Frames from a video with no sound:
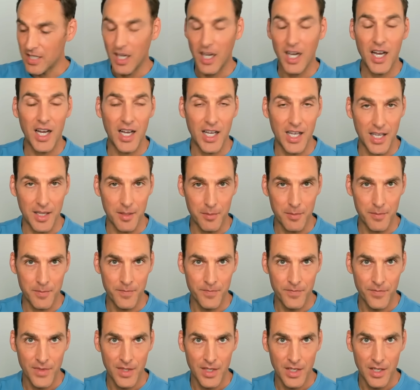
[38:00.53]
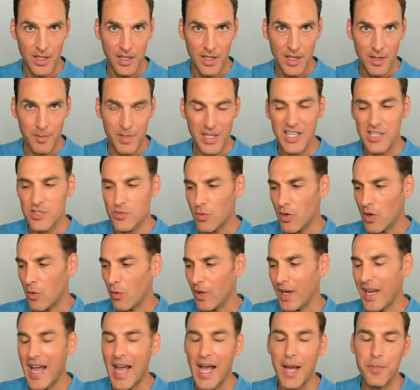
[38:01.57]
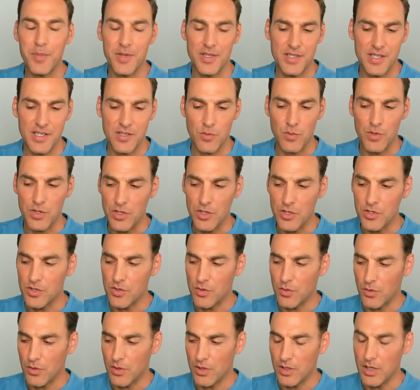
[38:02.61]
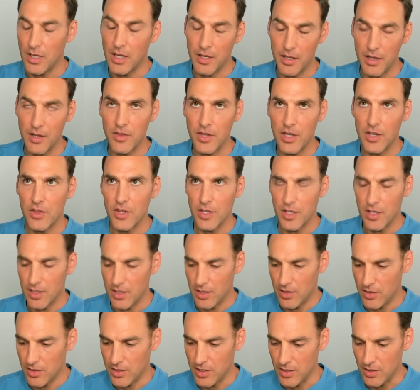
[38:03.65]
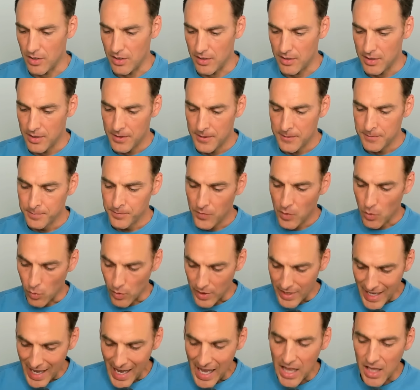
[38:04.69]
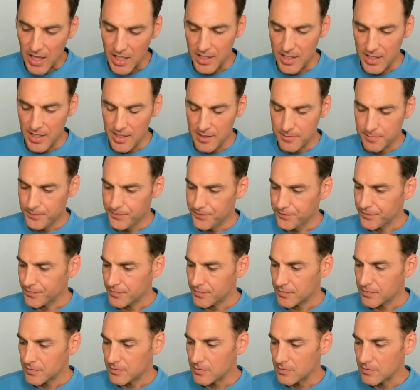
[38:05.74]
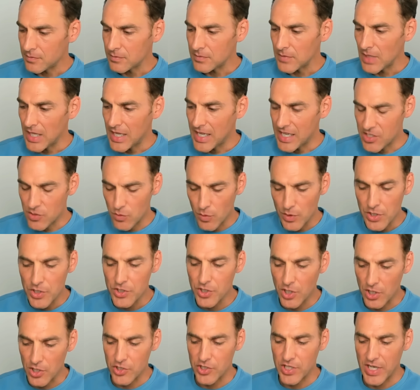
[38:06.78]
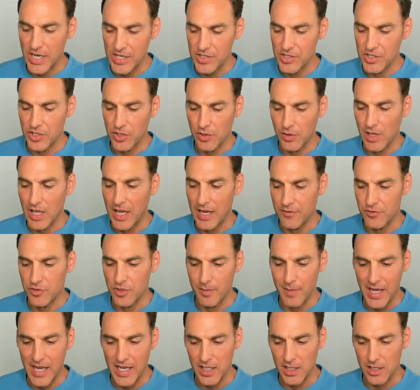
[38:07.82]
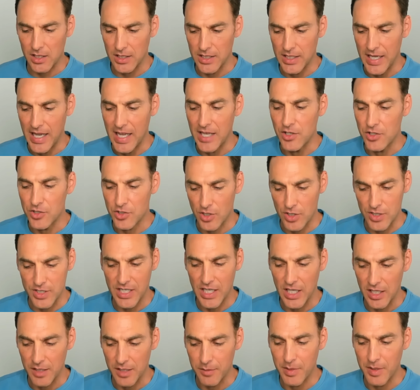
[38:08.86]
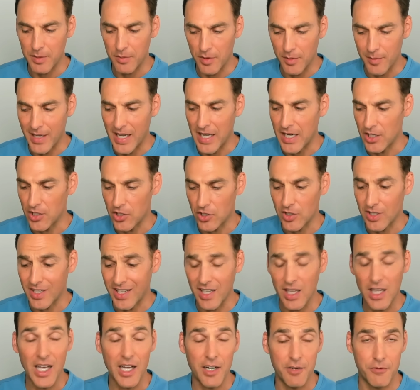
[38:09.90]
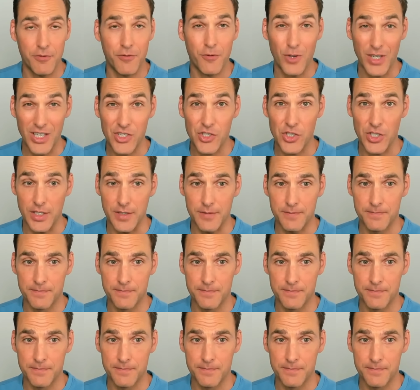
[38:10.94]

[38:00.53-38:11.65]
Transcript: time, because what happens is when you, the reality is when you start changing your life dramatically and you start telling people about it, you're going to get a lot of friction.